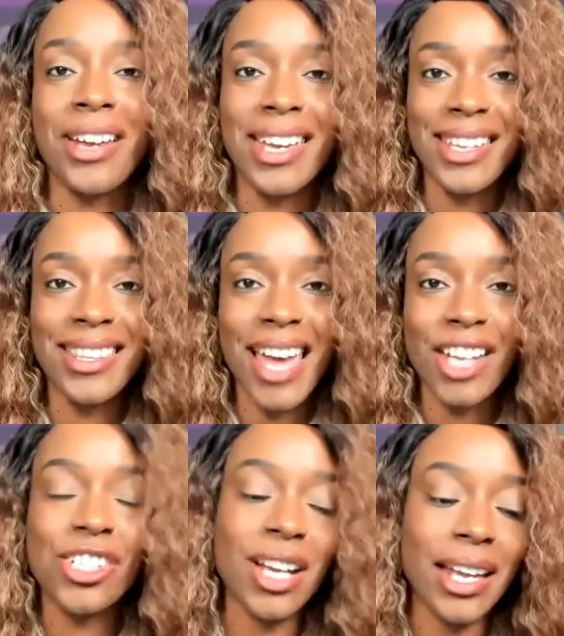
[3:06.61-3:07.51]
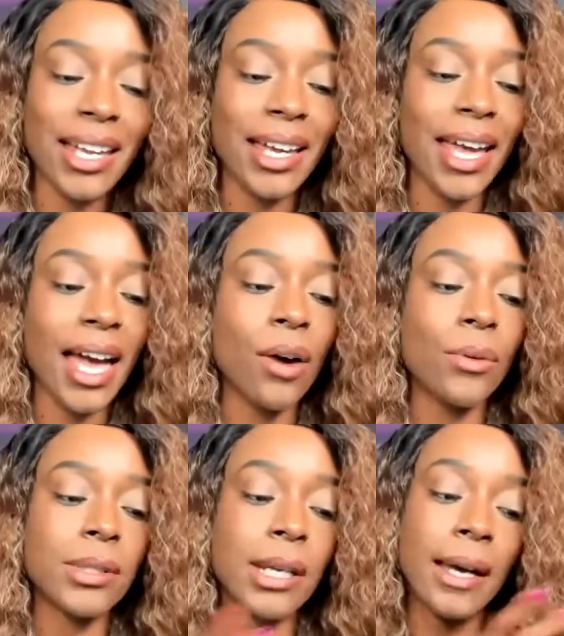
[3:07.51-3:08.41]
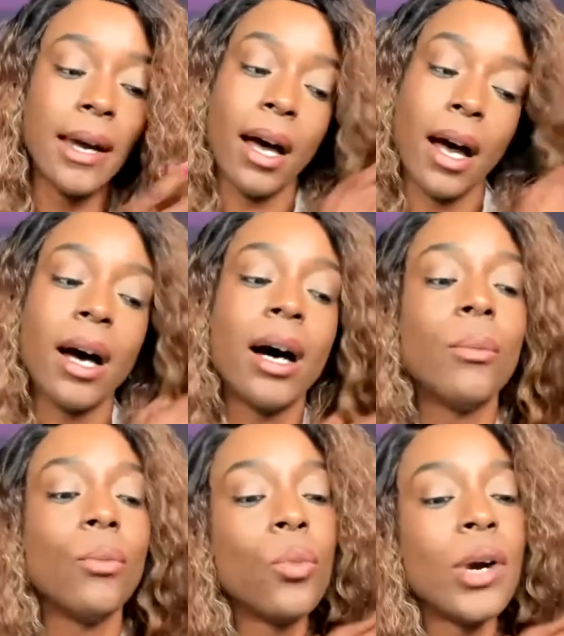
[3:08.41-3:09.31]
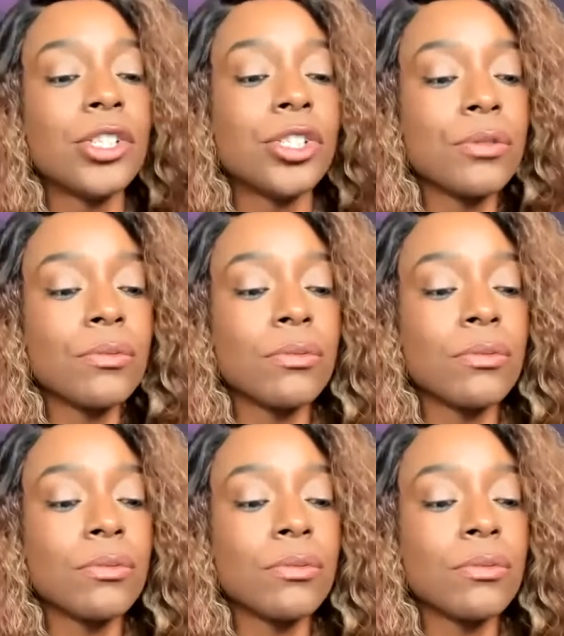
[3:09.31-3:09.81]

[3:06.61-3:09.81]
in that checking account, which